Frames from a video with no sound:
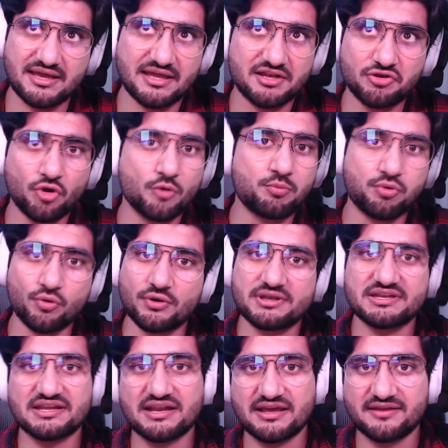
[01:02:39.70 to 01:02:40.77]
at no point
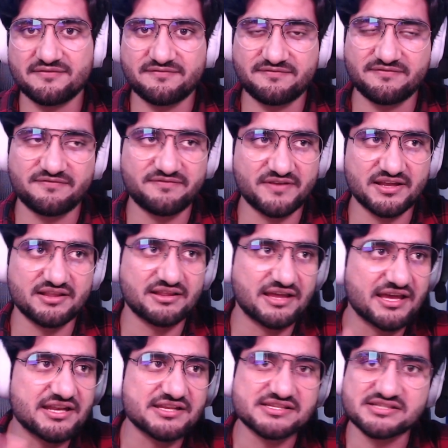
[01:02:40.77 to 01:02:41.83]
did I feel
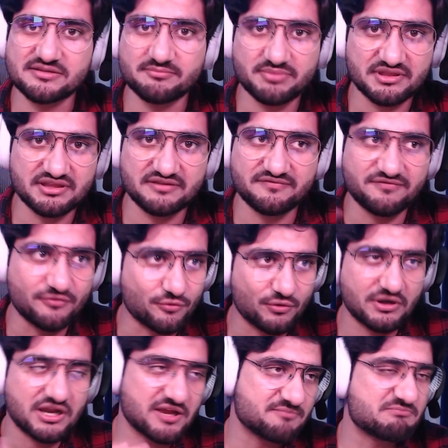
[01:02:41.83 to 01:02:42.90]
any sympathy
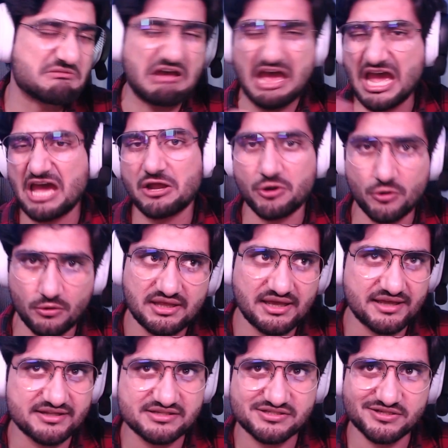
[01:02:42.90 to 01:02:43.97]
for him at all.
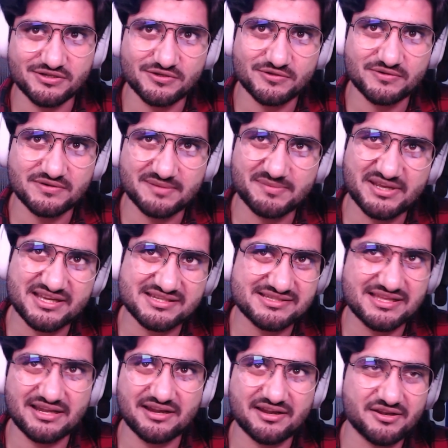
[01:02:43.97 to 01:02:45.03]
And so, because of
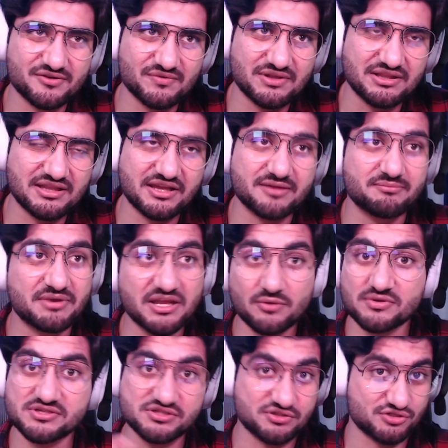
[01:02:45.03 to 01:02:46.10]
that, I didn't really like him, but he
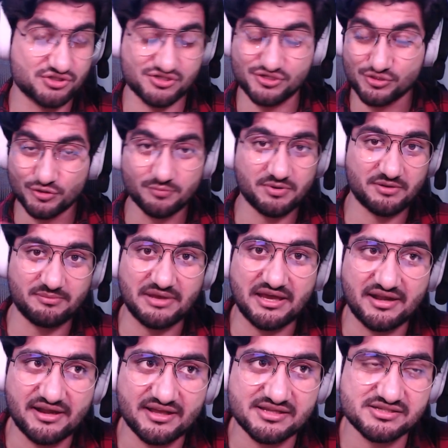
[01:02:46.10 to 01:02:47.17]
was super
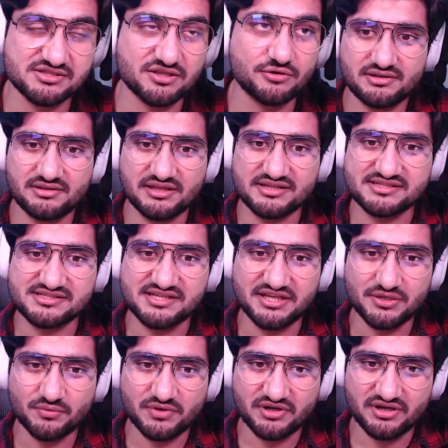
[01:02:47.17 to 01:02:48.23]
badass, though. That
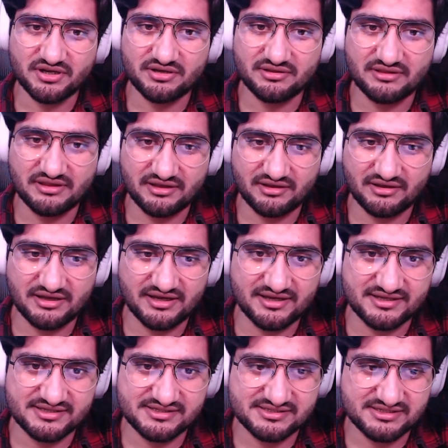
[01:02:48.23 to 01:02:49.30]
scene where he, that
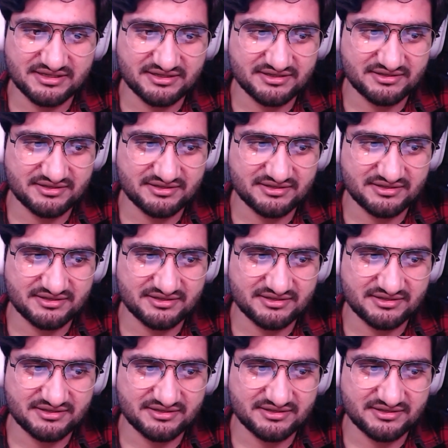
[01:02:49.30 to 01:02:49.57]
guy's, uh,